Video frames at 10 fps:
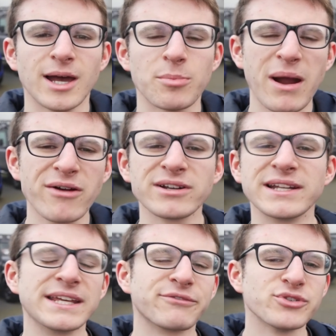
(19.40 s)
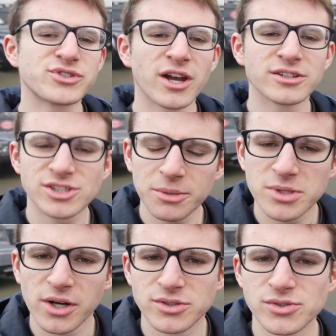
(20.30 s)
Apparently, if you turn
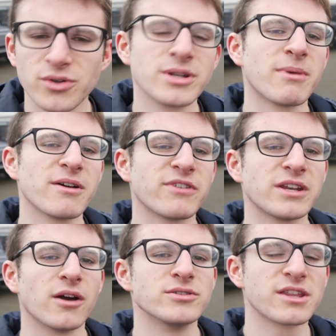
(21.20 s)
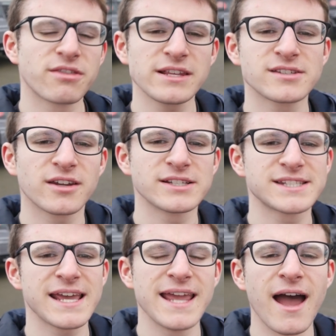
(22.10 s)
subtitles on in my videos, it thinks that I
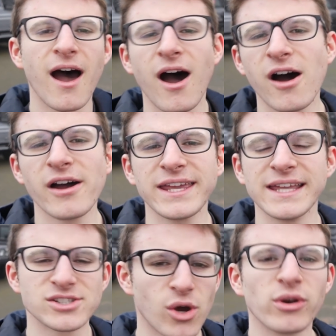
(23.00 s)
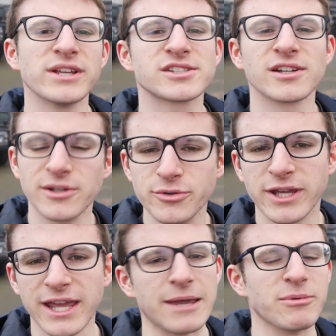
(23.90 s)
say, "Hi, it's Honest
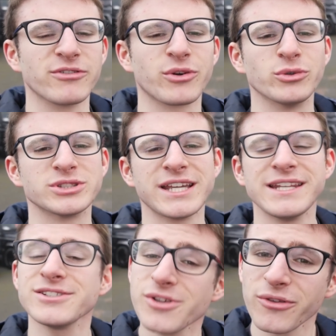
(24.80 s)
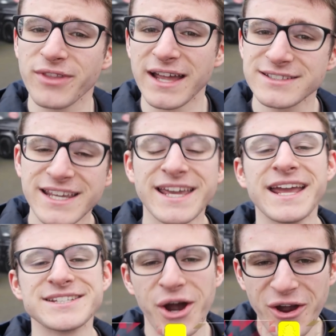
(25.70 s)
Luke here," but of course it is not that.
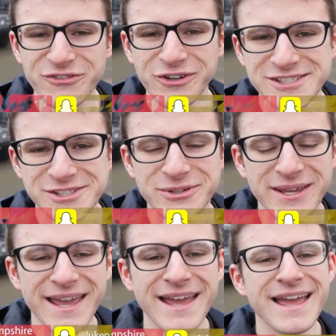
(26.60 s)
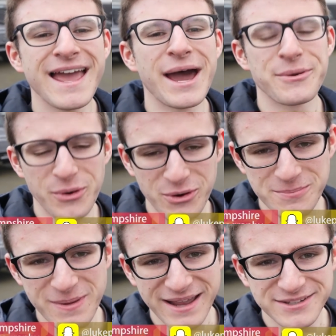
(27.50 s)
It's "Hi, Honest Luke here," and
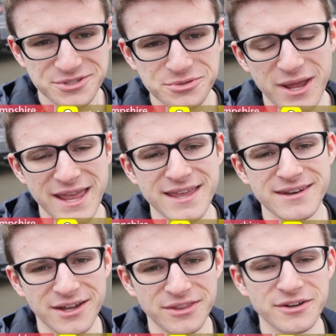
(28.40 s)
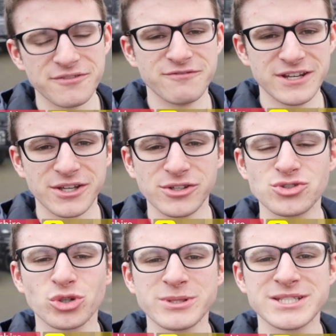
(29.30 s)
welcome back to another video. You
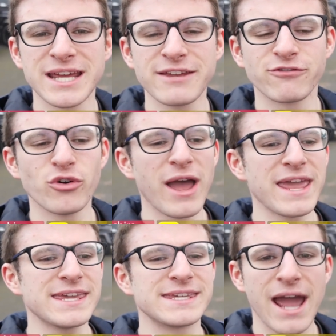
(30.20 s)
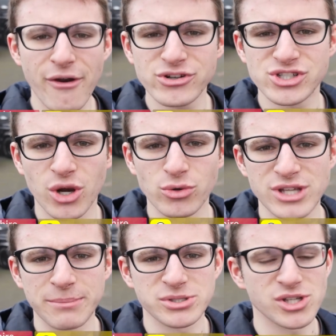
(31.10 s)
join me today for a Garage
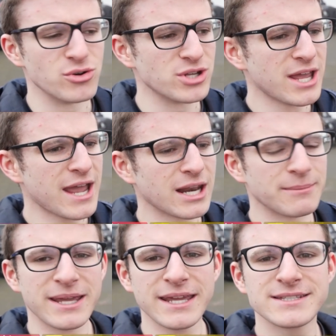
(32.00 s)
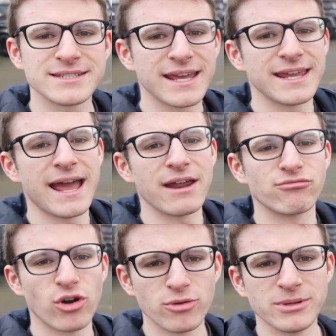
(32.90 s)
Goals episode. I'm here today at
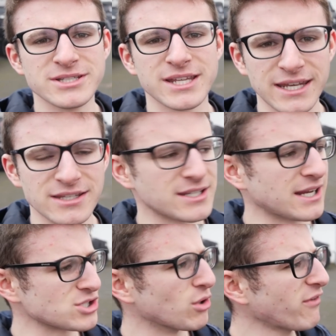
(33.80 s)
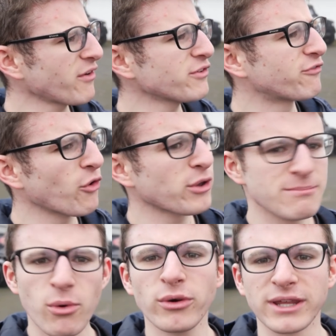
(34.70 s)
Romans International. A very
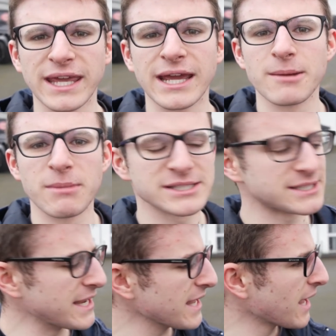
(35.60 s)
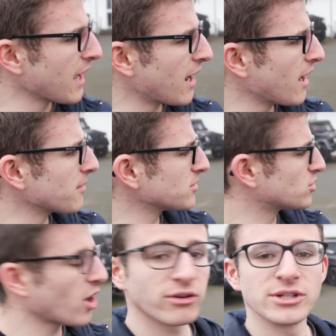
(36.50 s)
foggy morning here, I must say.
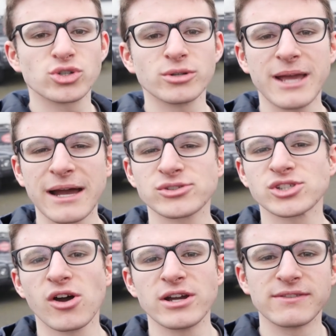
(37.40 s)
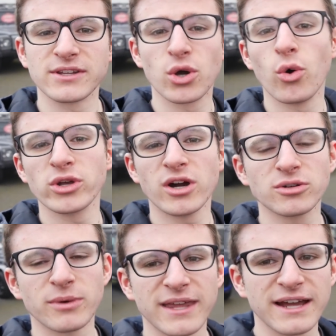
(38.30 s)
You currently join me outside in the
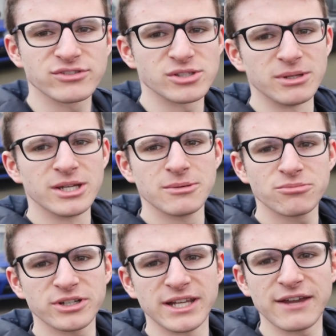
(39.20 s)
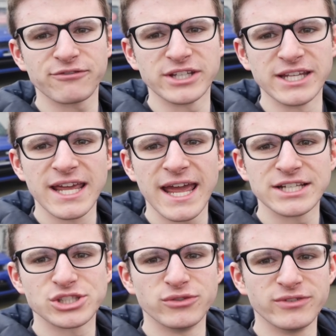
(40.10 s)
courtyard where they have some pretty hefty
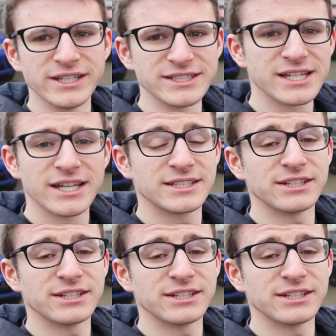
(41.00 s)
SUVs.